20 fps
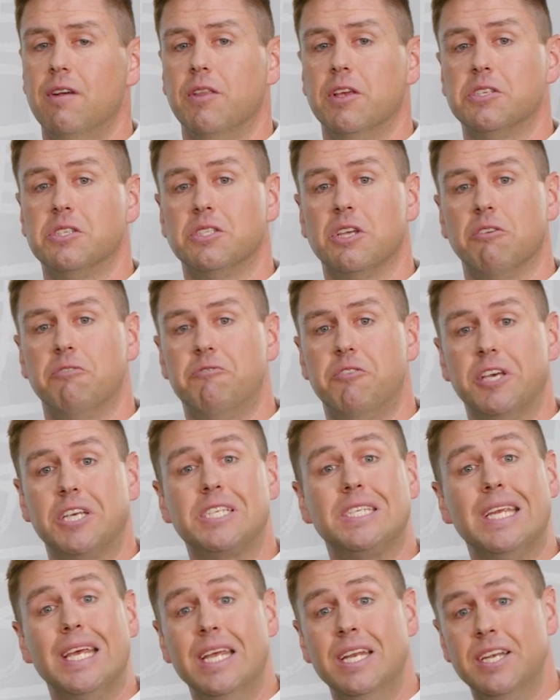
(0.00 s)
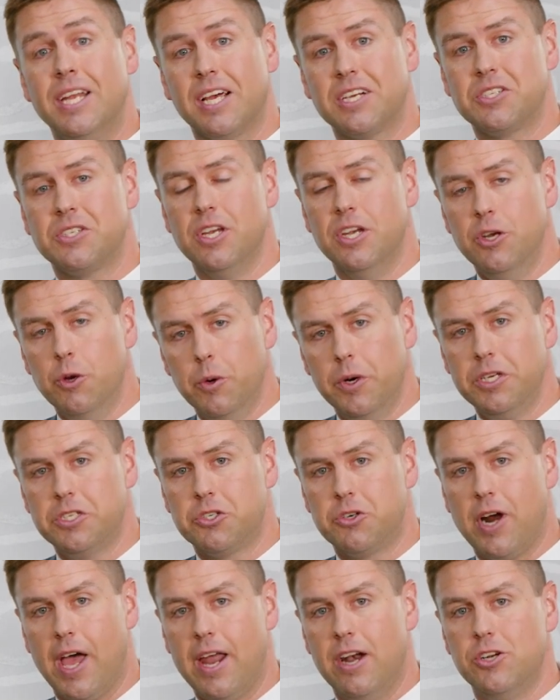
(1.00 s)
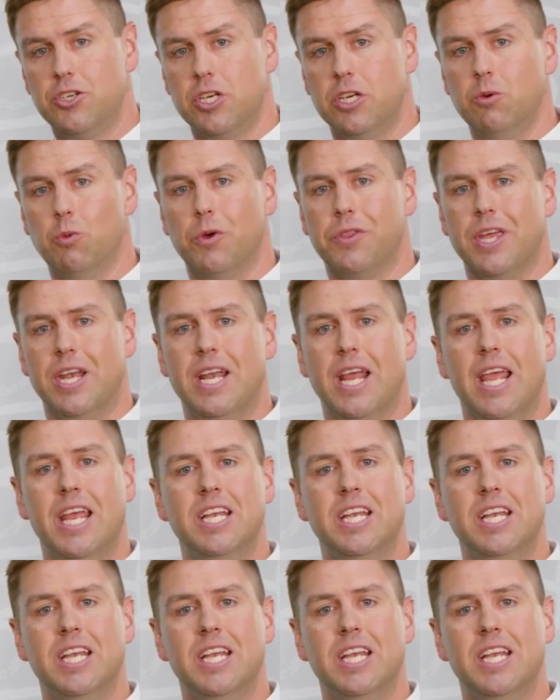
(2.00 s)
This is a fixed indexed annuity strategy with an